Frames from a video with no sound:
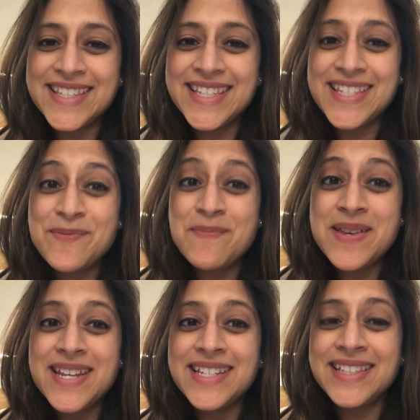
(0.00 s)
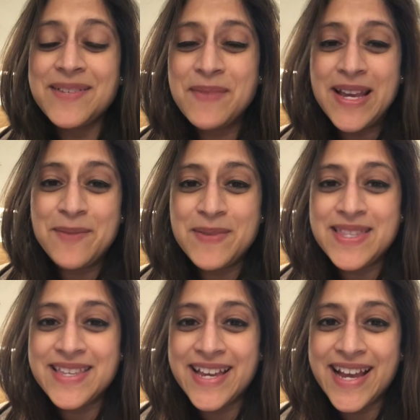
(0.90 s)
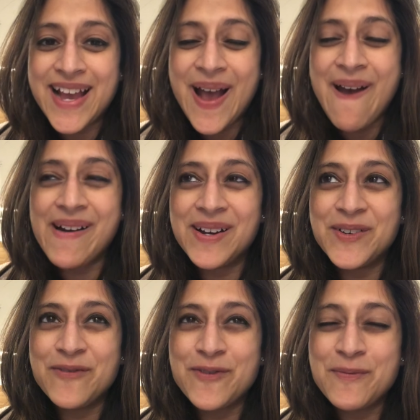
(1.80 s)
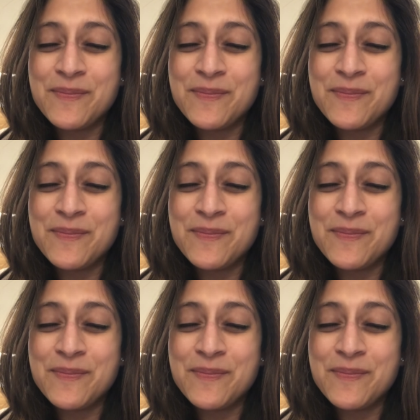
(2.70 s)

this immediately made me think of